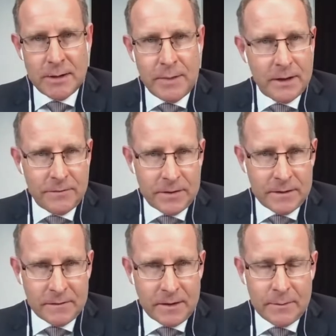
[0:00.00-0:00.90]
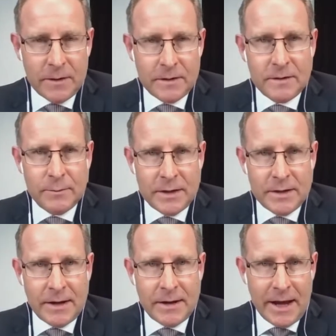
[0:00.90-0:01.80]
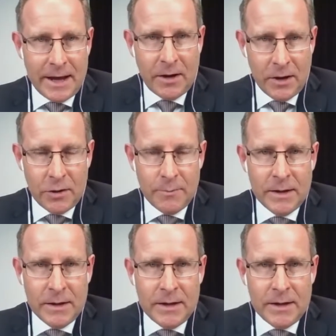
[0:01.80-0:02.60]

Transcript: amount of things that need to be done at home.